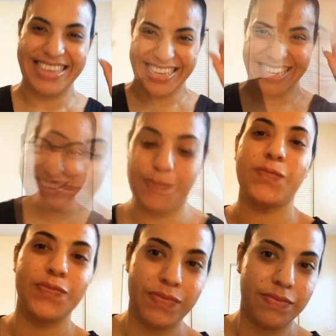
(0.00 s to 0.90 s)
Hi
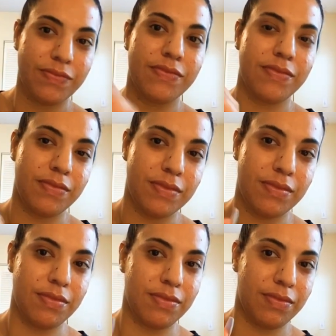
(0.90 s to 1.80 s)
guys, I
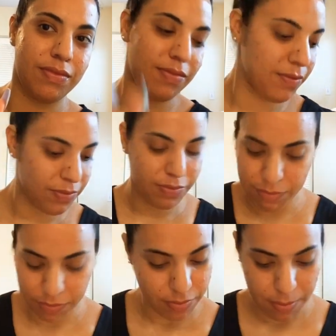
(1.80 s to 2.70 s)
hope you're all doing
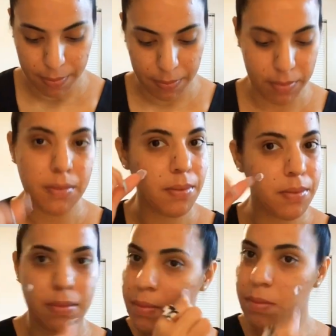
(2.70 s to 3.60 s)
well.
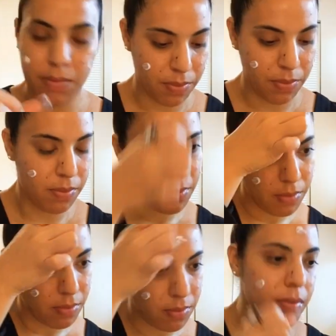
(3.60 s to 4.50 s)
Thank you for tuning
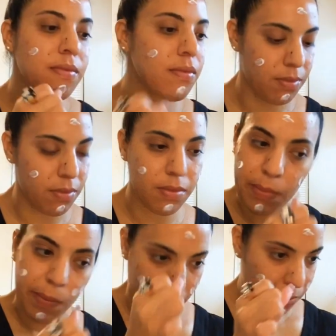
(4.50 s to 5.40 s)
in into another
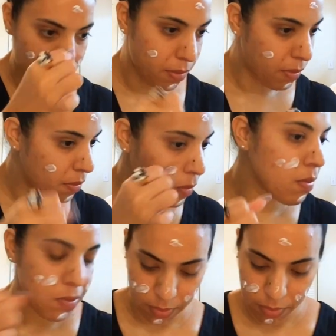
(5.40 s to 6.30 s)
video.
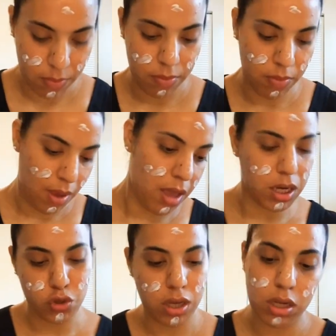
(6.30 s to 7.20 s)
In today's
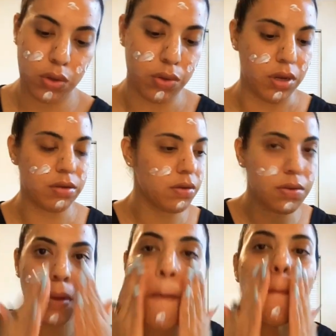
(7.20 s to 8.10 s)
video I wanted to show you
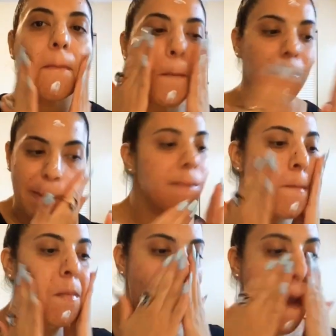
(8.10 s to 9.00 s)
guys how I
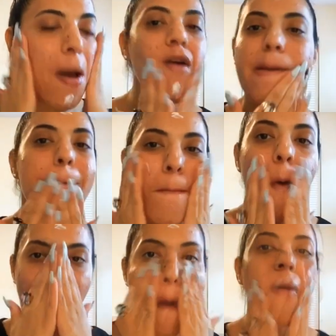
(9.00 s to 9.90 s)
create a
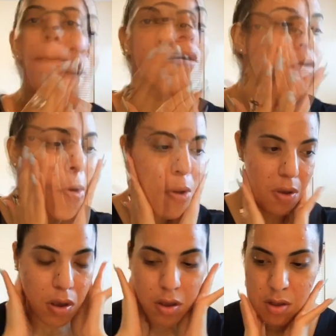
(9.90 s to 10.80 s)

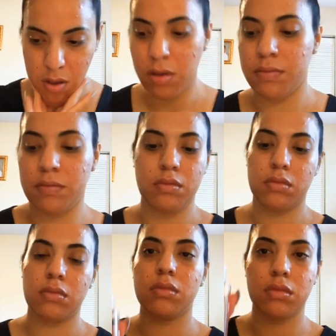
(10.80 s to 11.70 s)
brown smoky eye.